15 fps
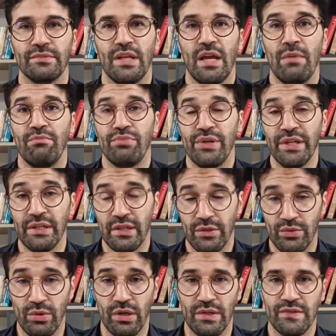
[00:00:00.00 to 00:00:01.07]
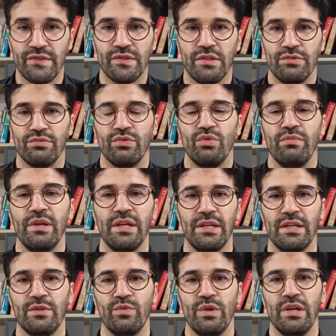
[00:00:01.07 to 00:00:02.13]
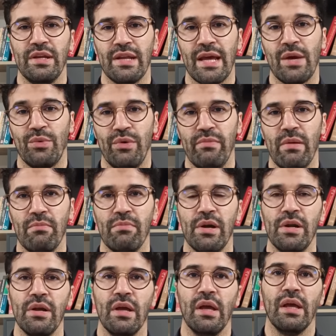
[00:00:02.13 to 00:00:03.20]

and bringing to us the Rumi that we now remember.